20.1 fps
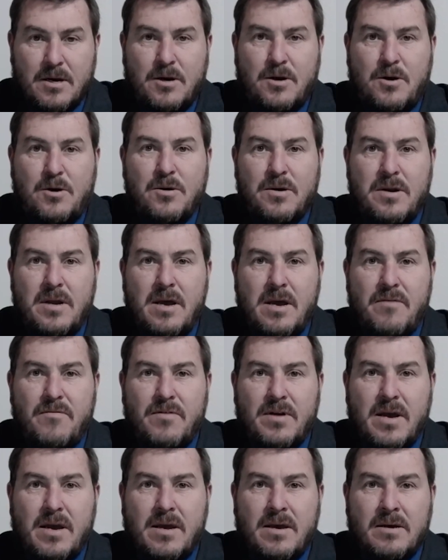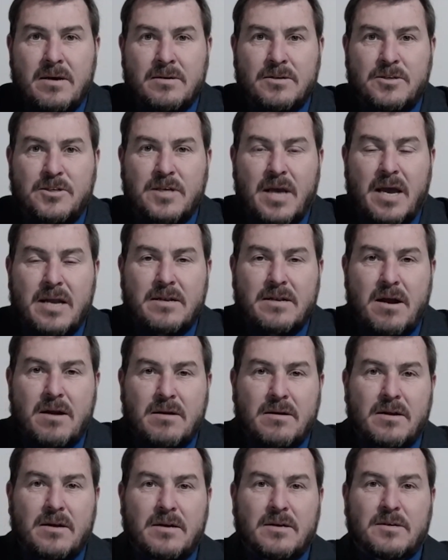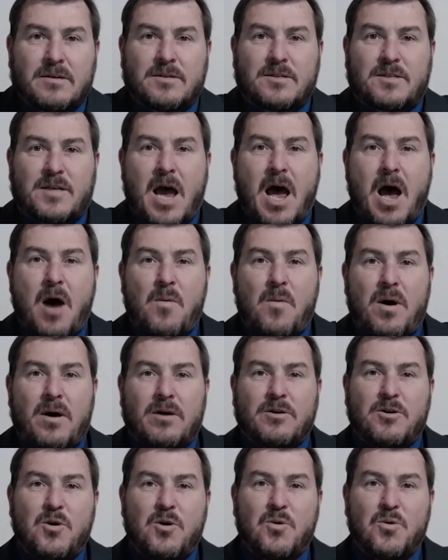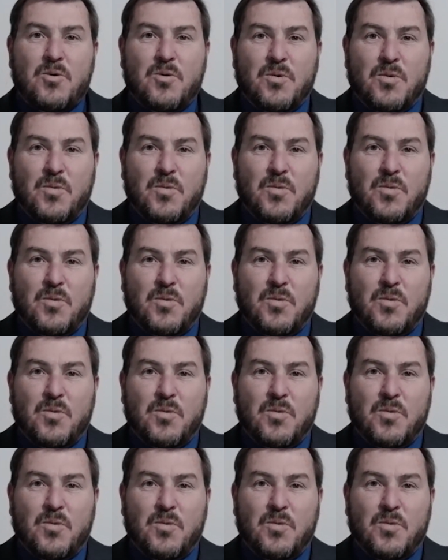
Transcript: Good evening, Suidlanders. How are you?